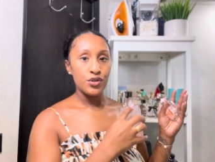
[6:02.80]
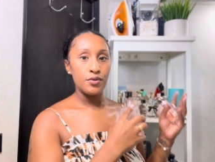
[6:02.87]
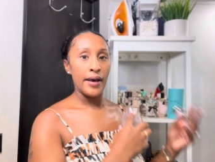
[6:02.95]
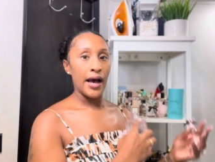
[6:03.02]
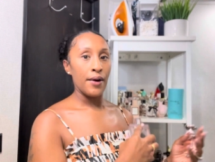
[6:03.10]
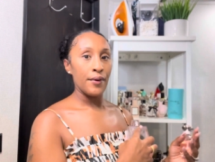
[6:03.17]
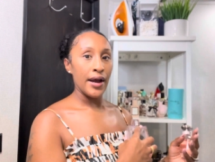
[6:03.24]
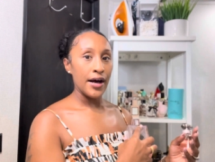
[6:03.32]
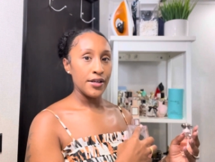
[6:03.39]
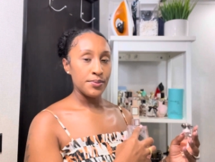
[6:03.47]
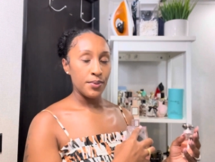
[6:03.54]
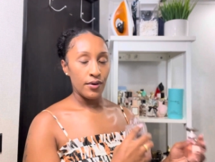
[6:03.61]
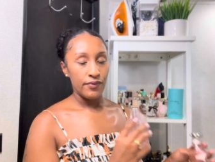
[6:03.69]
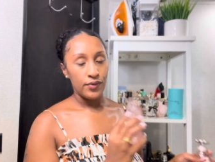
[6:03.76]
to powerhouse
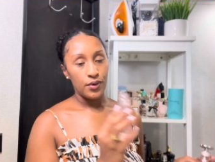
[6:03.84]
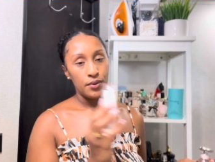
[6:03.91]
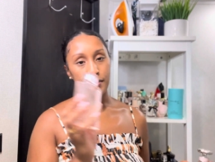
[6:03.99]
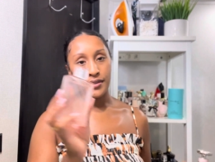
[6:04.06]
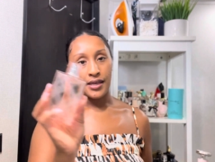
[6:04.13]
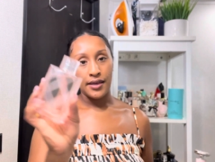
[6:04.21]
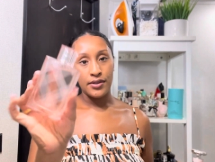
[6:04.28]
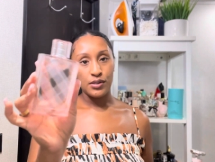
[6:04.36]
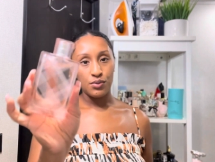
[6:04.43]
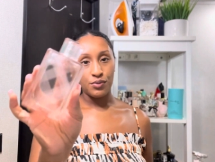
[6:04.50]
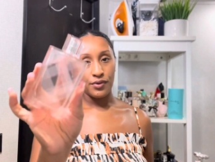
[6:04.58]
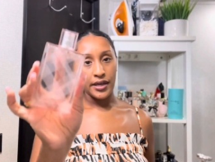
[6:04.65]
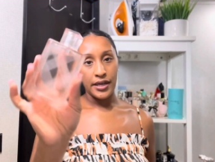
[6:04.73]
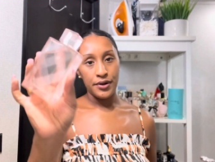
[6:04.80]
perfumes that this one
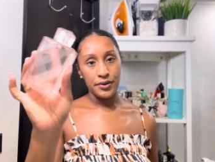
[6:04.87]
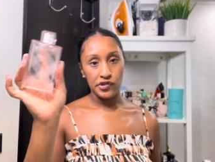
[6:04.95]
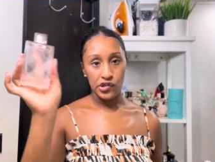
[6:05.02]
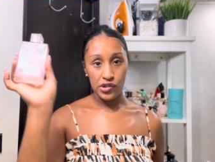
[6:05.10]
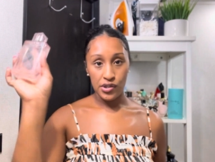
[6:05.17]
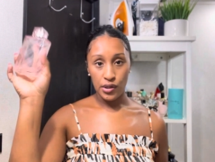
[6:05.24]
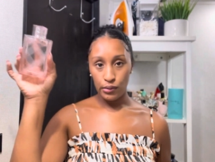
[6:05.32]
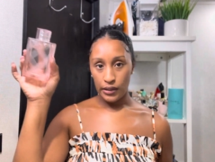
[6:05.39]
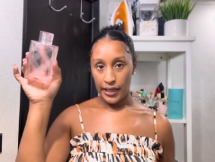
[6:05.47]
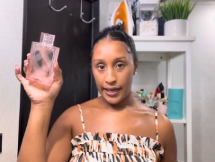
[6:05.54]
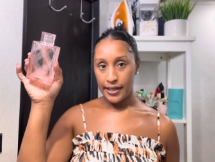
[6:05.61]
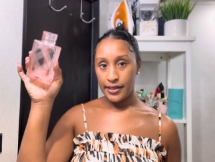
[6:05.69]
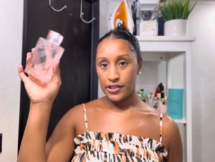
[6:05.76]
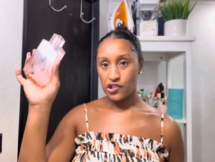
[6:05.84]
right here is just so
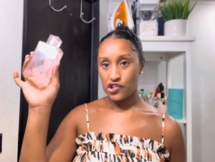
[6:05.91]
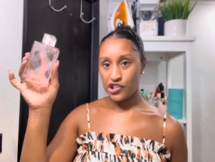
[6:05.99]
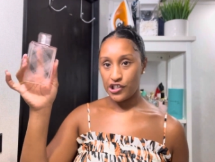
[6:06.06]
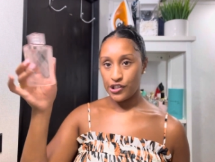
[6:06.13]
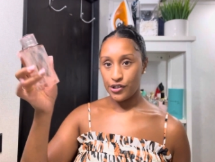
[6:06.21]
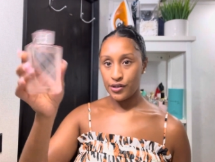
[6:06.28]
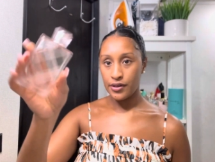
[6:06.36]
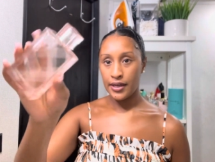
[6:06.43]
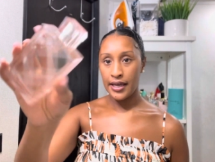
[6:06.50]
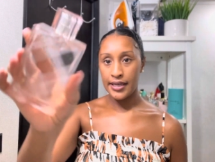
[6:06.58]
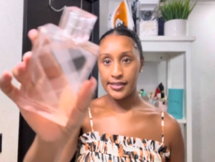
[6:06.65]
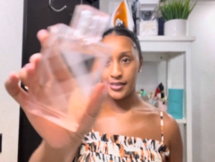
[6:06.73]
light and sheer, hence